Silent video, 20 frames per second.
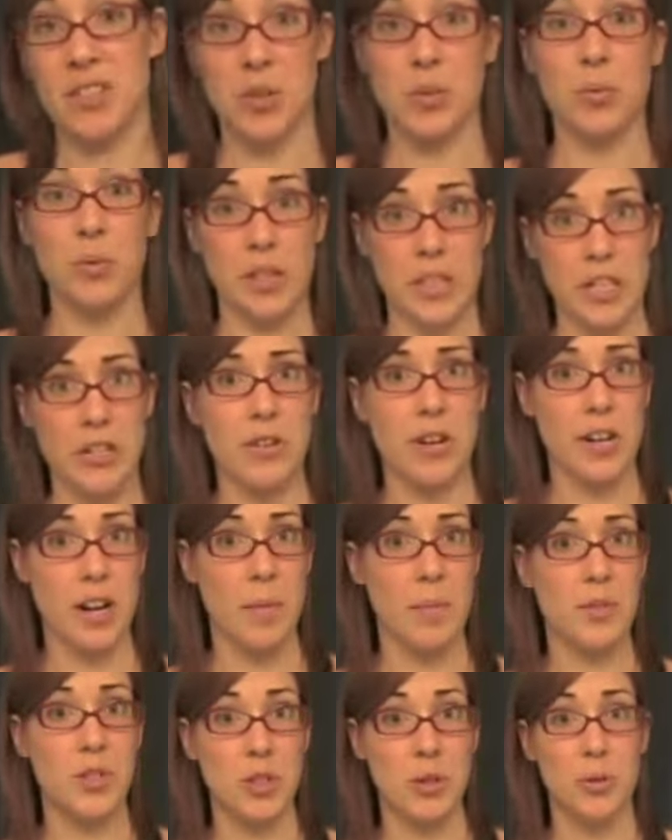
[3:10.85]
It's a really great
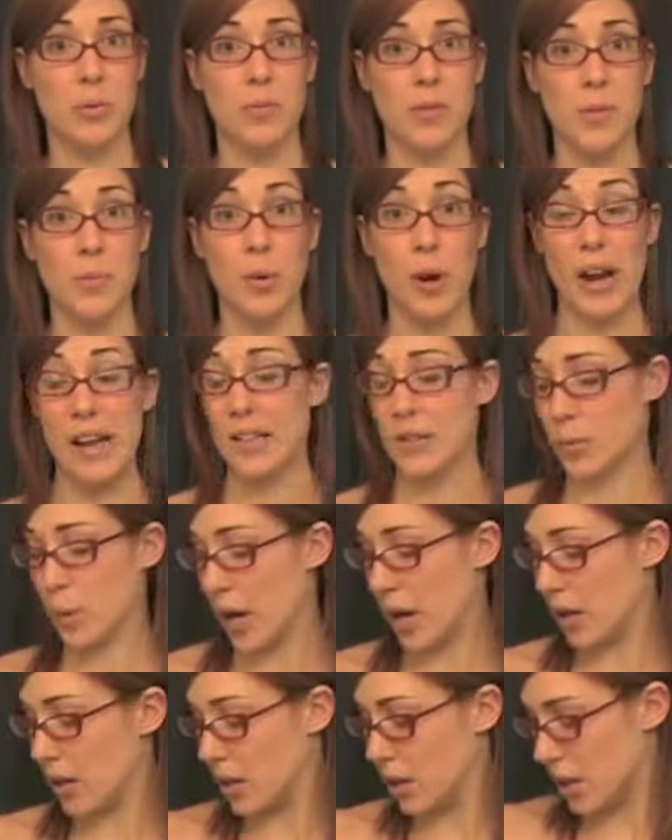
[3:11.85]
updo spray as
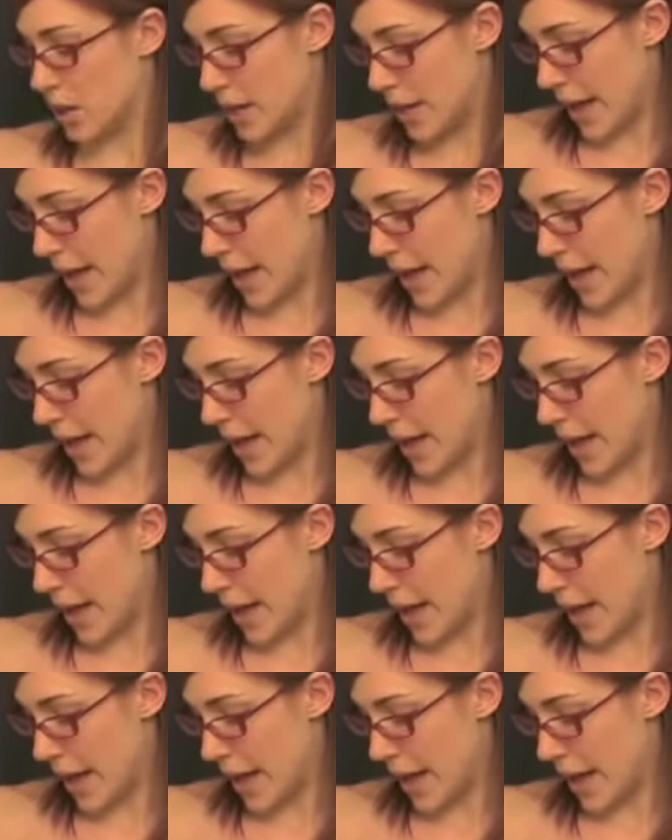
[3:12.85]
well.